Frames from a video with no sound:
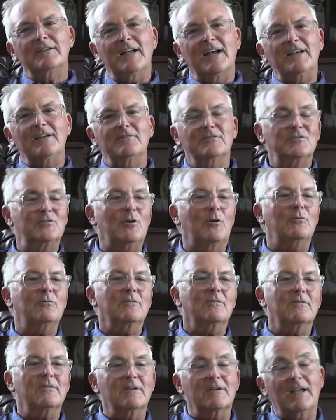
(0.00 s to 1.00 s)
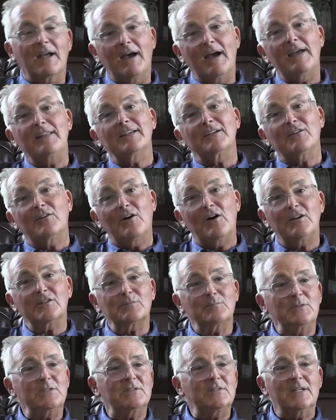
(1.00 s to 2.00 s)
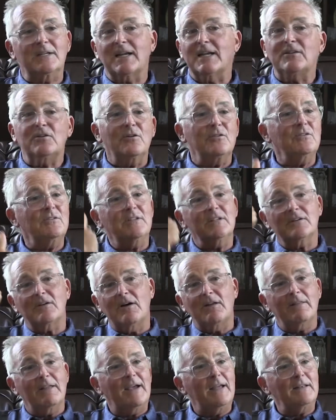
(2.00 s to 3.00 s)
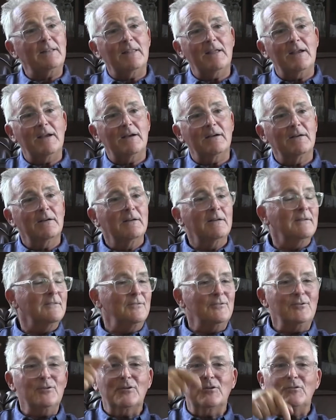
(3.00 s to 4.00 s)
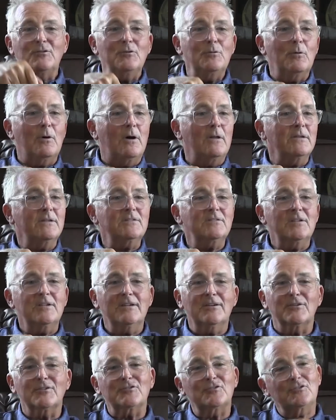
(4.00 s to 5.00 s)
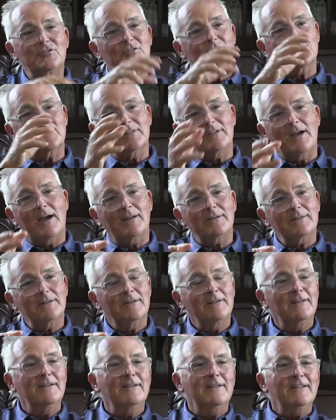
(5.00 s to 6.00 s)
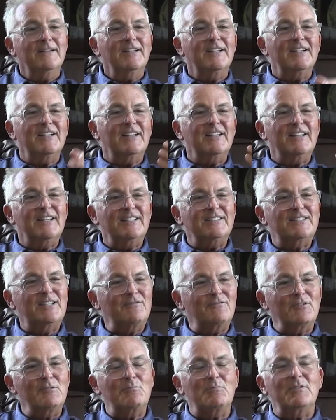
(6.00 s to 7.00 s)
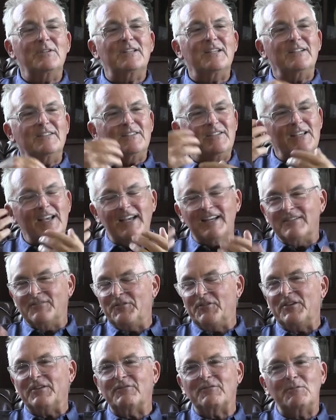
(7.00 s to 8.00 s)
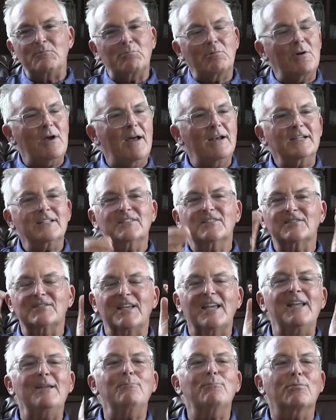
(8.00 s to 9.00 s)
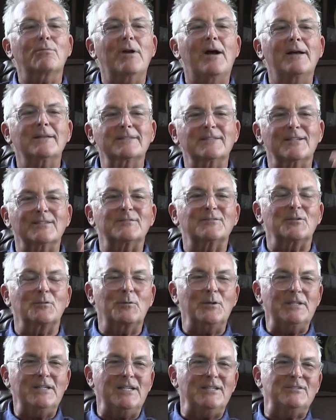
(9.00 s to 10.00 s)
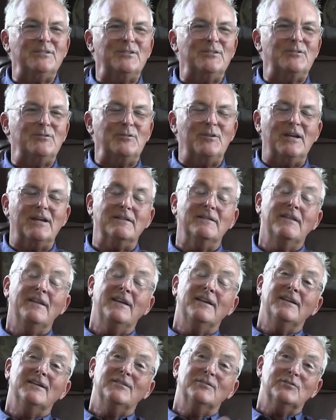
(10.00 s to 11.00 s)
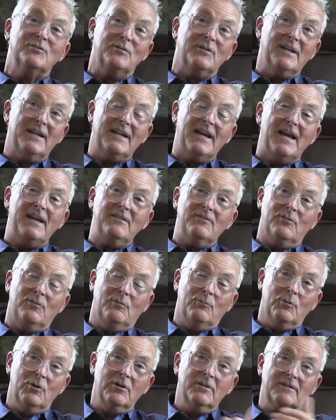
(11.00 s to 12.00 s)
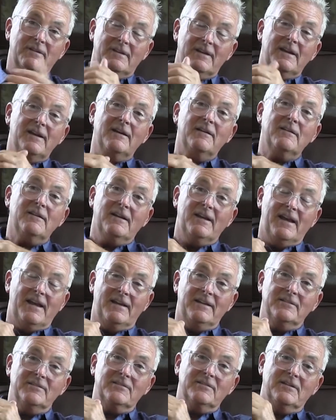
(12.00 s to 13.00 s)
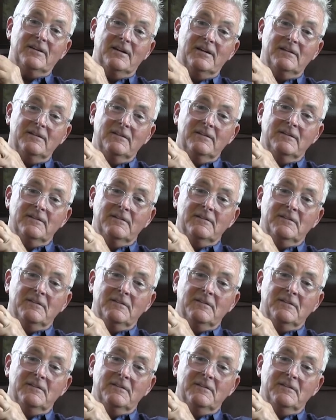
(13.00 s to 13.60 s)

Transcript: kind of, so the guy that calls me said, I know you did all that there. You can do all this here. It's just not different product, different, different, people. Yeah, different product, same process. Same process. That. So then I worked there as a,